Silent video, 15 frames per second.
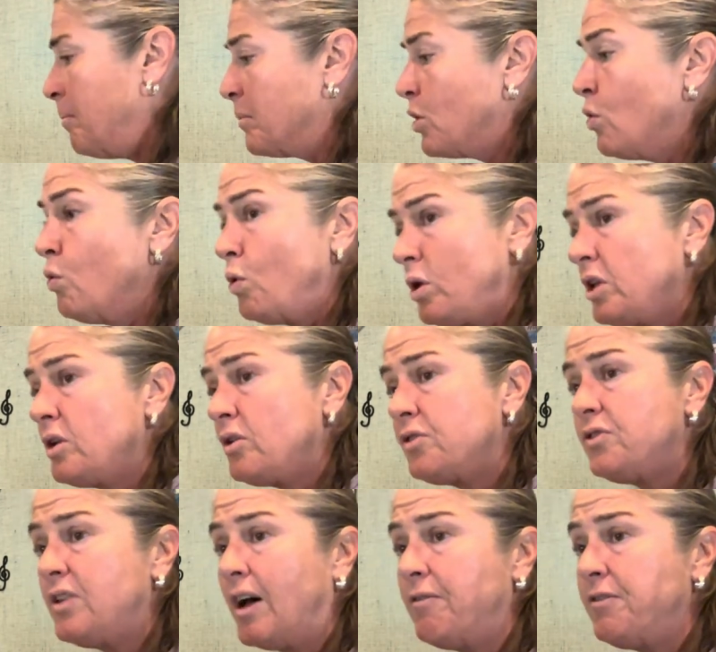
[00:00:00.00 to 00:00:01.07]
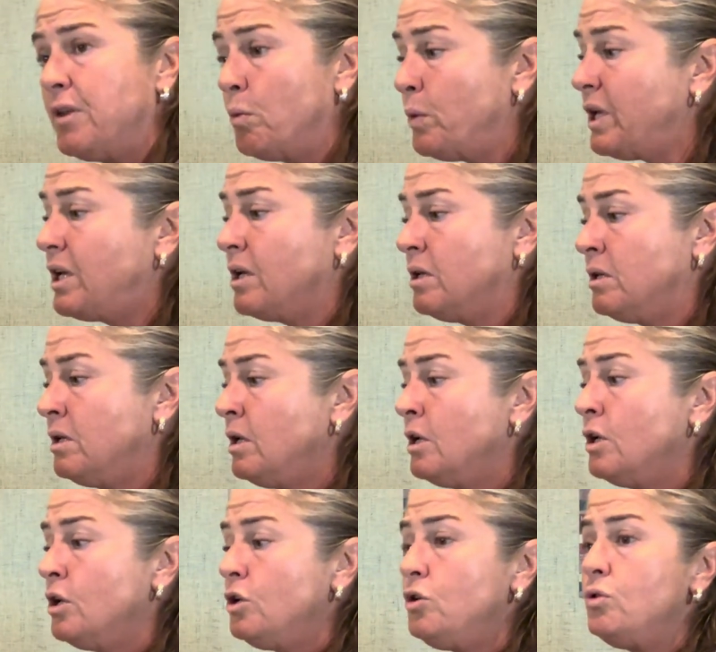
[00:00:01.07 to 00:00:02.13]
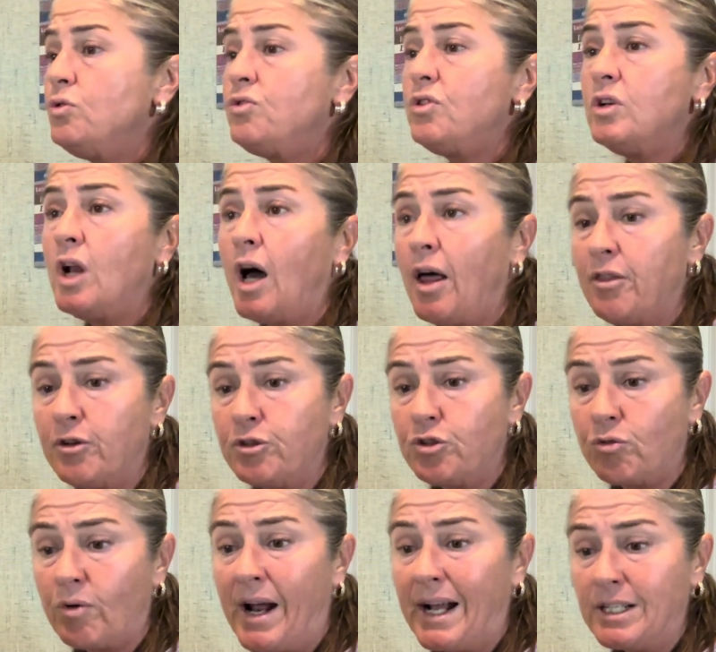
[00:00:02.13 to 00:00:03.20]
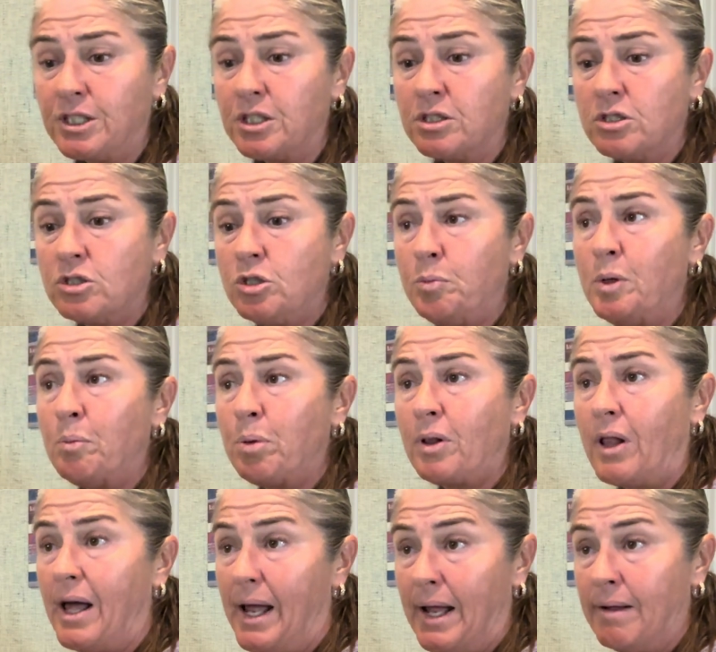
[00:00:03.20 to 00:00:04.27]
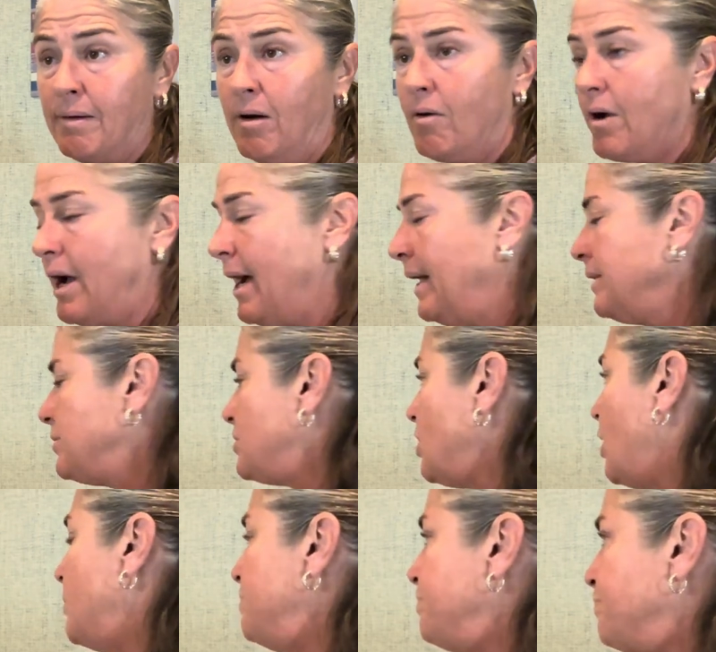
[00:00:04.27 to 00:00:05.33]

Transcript: Cool little stuff that we can use in other directions to be playing, okay? So.